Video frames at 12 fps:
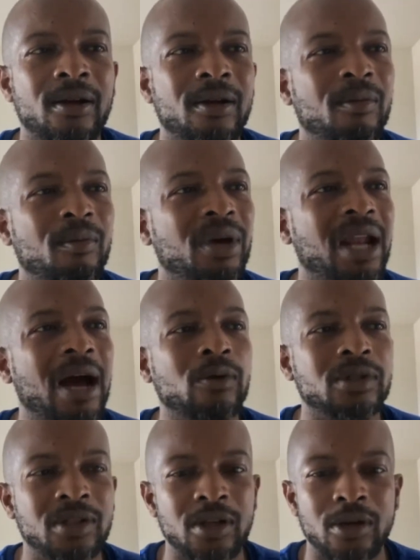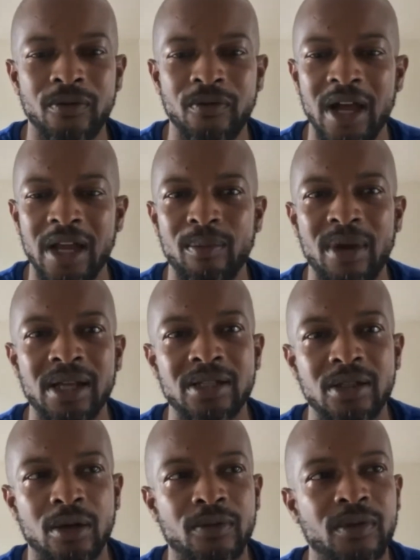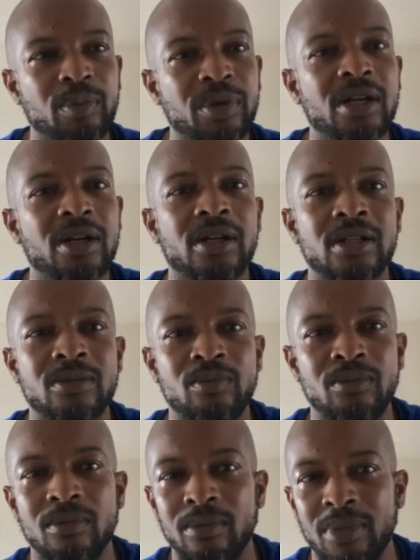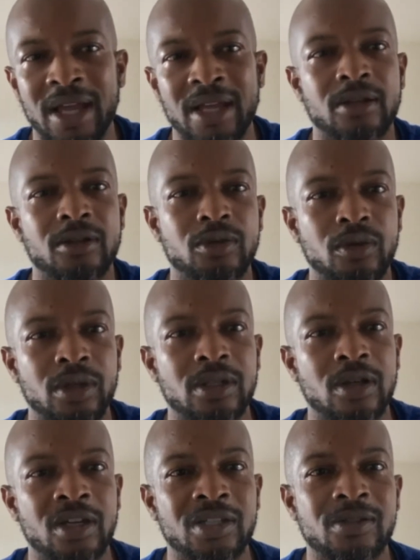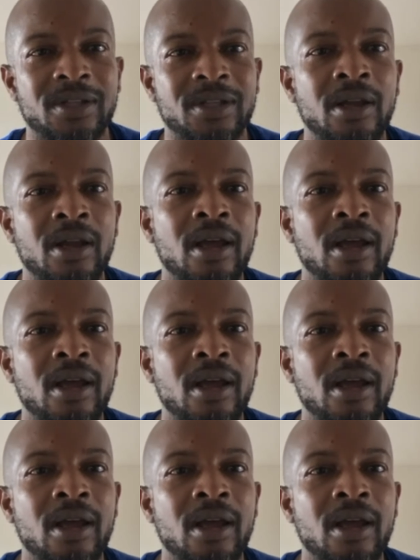but I was still finding myself in periods back in the streets hustling.